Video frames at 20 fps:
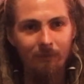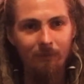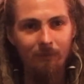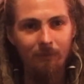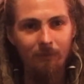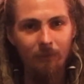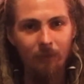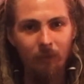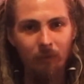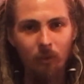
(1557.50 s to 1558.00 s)

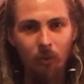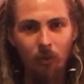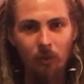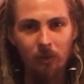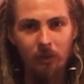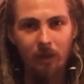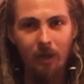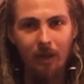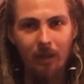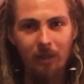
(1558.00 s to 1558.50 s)
Of course,
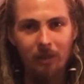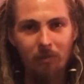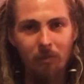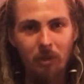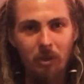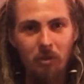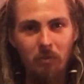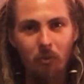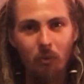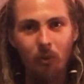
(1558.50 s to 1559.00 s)
God is
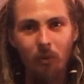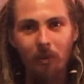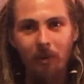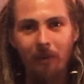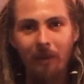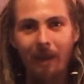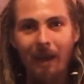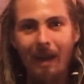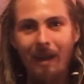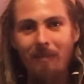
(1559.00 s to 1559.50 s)
much more than
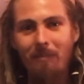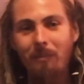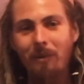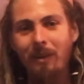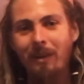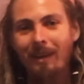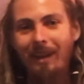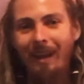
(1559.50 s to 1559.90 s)
that, but